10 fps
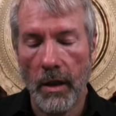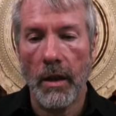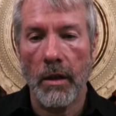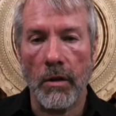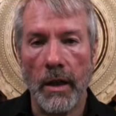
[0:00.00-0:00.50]

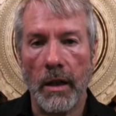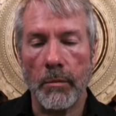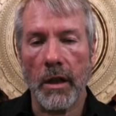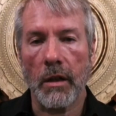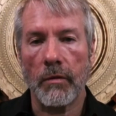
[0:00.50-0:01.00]
Right? I'm
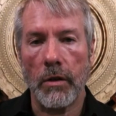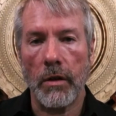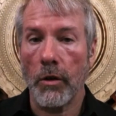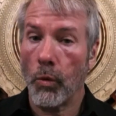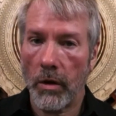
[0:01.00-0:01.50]
going to convert it
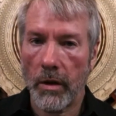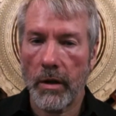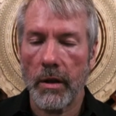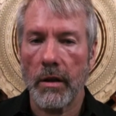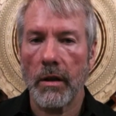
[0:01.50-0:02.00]
into work.
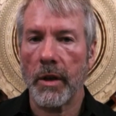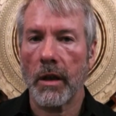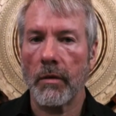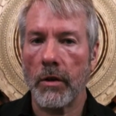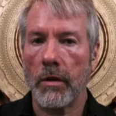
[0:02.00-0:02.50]
I'm going to
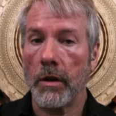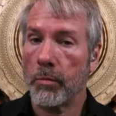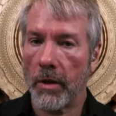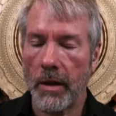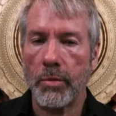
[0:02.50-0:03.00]
convert it into
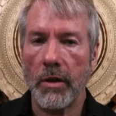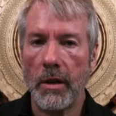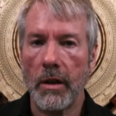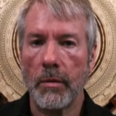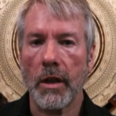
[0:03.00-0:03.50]

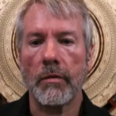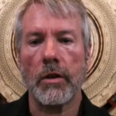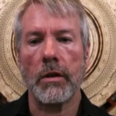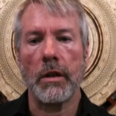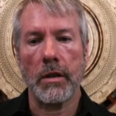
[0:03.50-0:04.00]
property. I'm going to
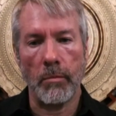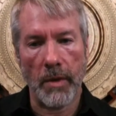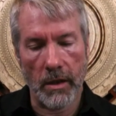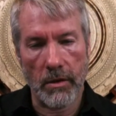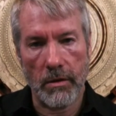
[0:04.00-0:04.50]
convert it into
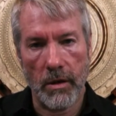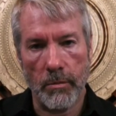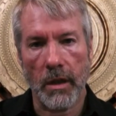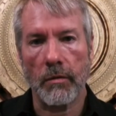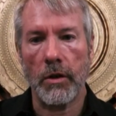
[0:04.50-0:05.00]
matter. I'm going to
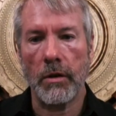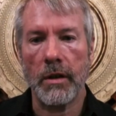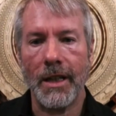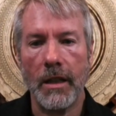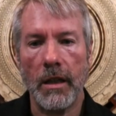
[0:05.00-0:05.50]
convert it into
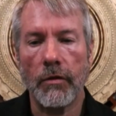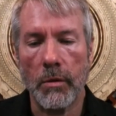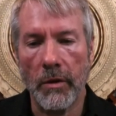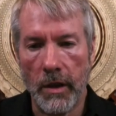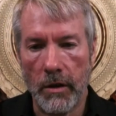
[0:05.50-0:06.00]
any form of
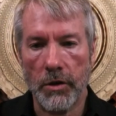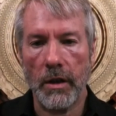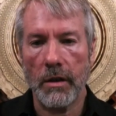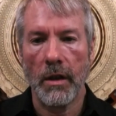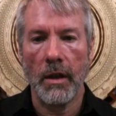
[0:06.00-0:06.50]
energy,
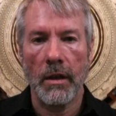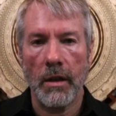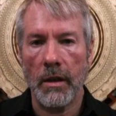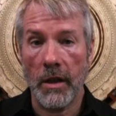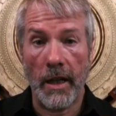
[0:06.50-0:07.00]
into
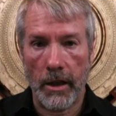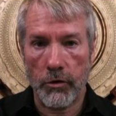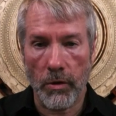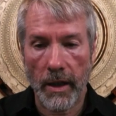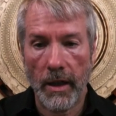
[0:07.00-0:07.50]
natural
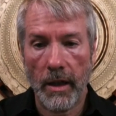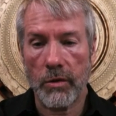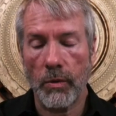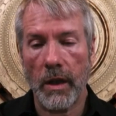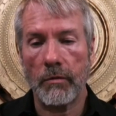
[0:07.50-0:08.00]

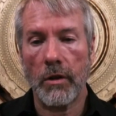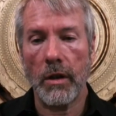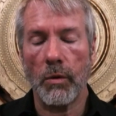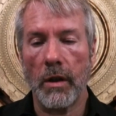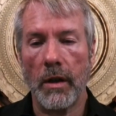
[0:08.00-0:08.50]
gas, whatever
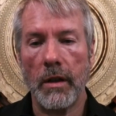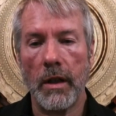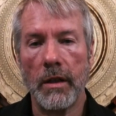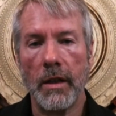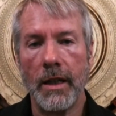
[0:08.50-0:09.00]
I want.
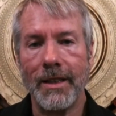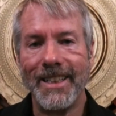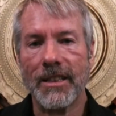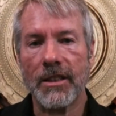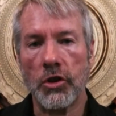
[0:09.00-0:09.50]
And
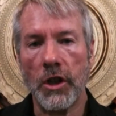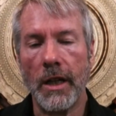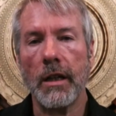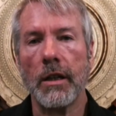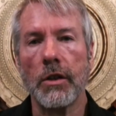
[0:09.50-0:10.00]
the
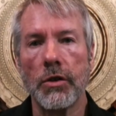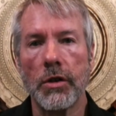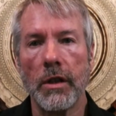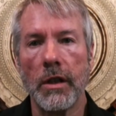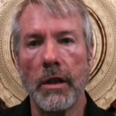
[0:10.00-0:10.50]

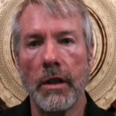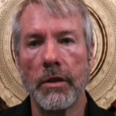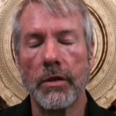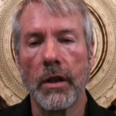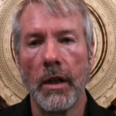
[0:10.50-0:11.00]
exchange
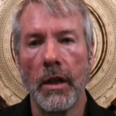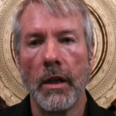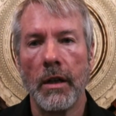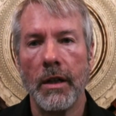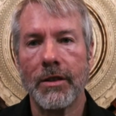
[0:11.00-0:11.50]

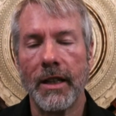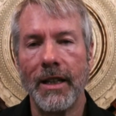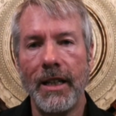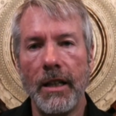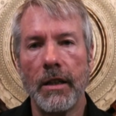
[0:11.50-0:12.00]
it's like
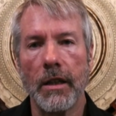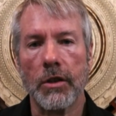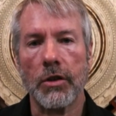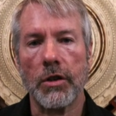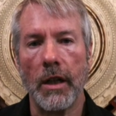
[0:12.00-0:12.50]
a heat
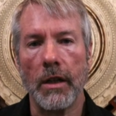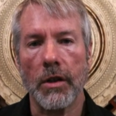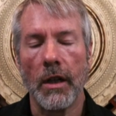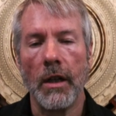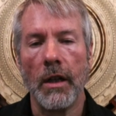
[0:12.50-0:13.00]

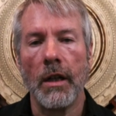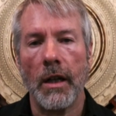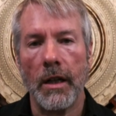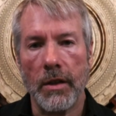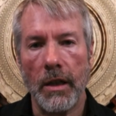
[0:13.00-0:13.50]
exchange.
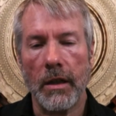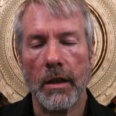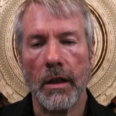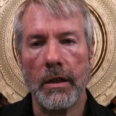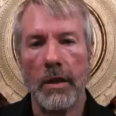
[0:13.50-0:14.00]
I take
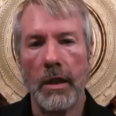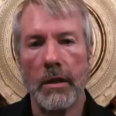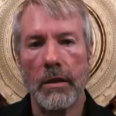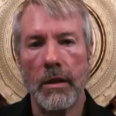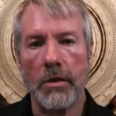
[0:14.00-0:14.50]
the
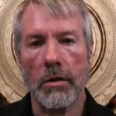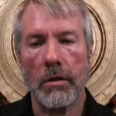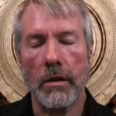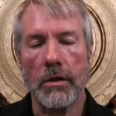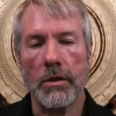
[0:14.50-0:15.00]
digital
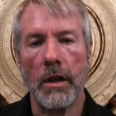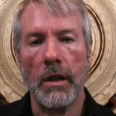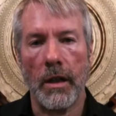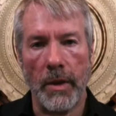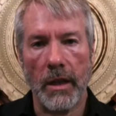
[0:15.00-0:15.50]
energy,
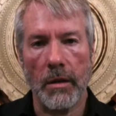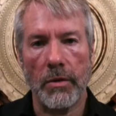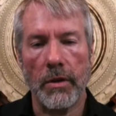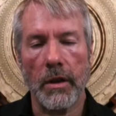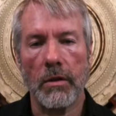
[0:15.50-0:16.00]
I make it
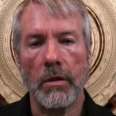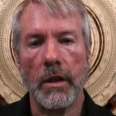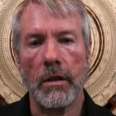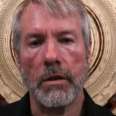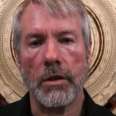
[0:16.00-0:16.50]
political
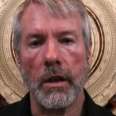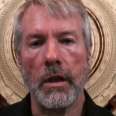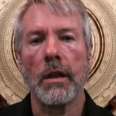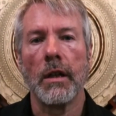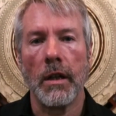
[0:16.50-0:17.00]

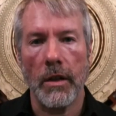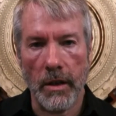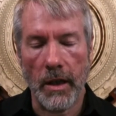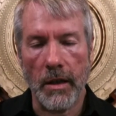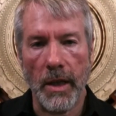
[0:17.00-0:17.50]
energy, then
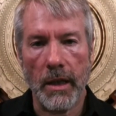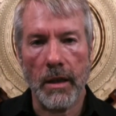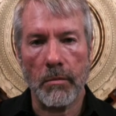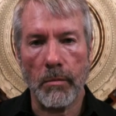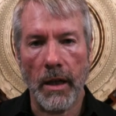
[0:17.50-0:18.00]
I make
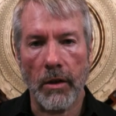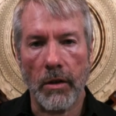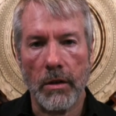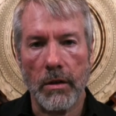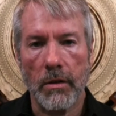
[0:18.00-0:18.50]
it
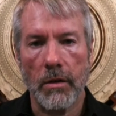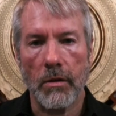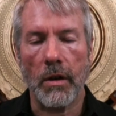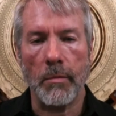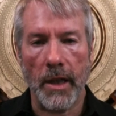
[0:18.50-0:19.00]
matter,
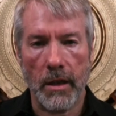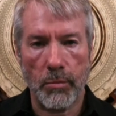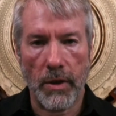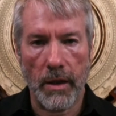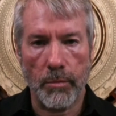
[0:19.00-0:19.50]
or I make it
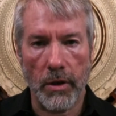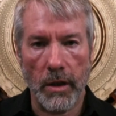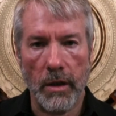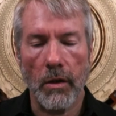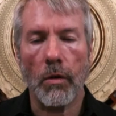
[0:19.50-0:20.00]

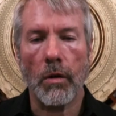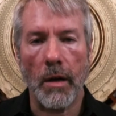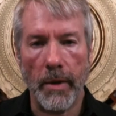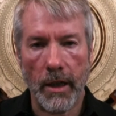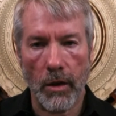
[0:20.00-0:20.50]
property, or I
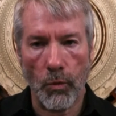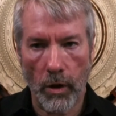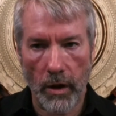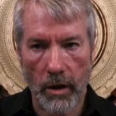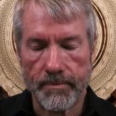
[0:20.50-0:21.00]
make it
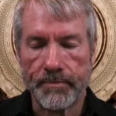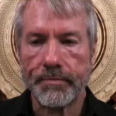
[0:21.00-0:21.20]
work.